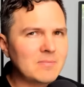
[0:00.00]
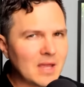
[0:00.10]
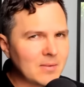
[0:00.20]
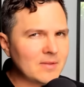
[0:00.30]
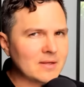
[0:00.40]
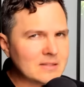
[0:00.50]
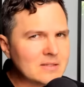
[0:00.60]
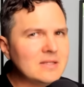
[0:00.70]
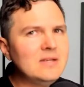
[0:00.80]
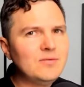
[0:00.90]
Maybe the
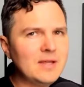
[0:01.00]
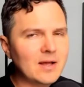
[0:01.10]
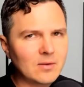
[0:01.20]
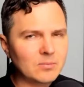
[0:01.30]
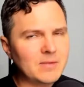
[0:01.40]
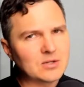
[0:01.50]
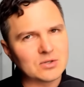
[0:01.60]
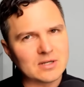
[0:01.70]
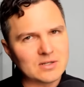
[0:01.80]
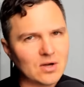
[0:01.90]
T V L measured
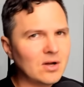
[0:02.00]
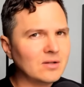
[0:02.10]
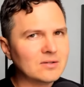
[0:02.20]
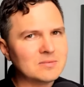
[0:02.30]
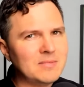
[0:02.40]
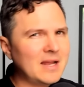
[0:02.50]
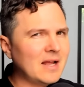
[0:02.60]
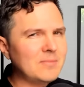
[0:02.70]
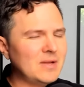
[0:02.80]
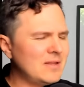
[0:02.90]
in dollars may
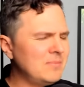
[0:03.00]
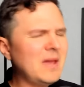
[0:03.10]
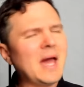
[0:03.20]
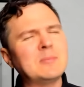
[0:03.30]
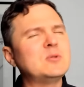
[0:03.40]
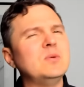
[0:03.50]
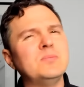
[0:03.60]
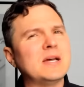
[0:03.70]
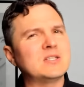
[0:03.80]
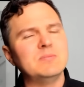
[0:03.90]
not be the absolute
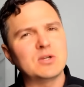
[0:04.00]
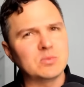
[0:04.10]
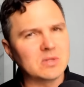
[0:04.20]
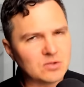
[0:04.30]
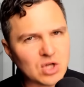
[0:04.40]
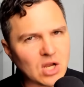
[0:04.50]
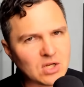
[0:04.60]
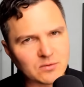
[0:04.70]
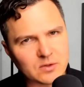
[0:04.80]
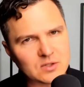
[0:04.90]
best measurement of change
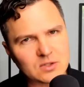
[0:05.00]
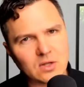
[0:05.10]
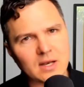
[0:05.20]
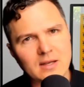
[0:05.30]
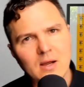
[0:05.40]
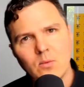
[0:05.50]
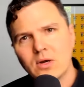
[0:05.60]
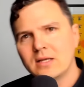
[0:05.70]
for the Solana network,